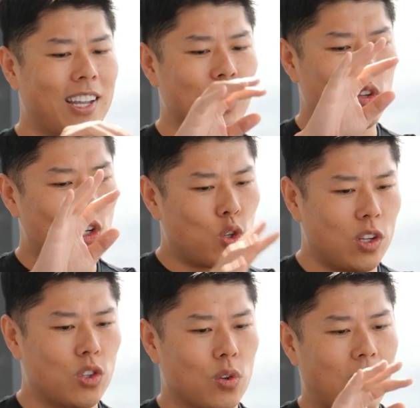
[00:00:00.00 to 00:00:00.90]
and I started
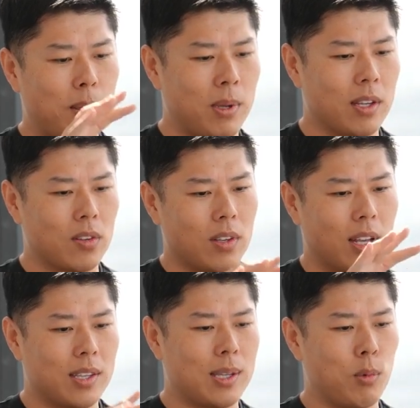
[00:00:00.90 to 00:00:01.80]
transcribing
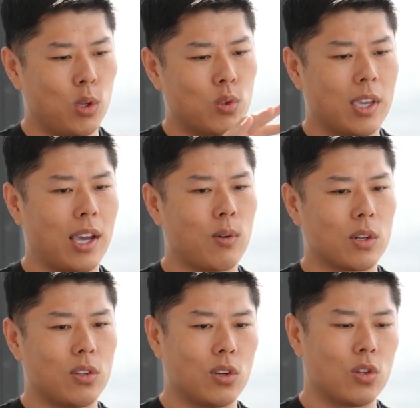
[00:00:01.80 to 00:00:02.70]
some of those
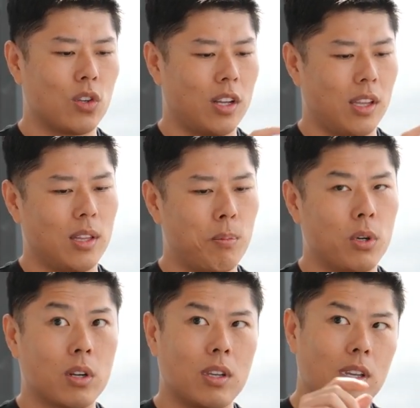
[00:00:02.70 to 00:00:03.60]
characters in the
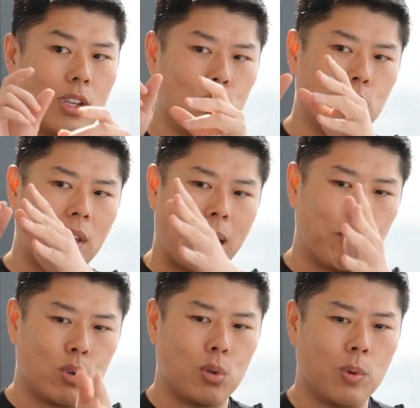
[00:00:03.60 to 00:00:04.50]
book into the
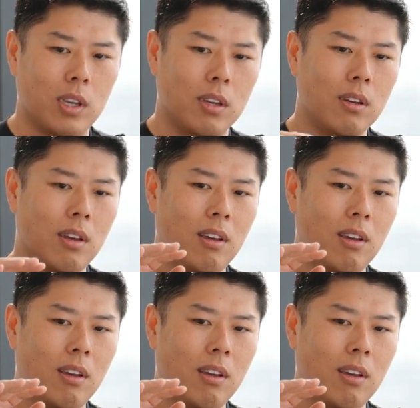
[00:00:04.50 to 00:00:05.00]
Apple IIe,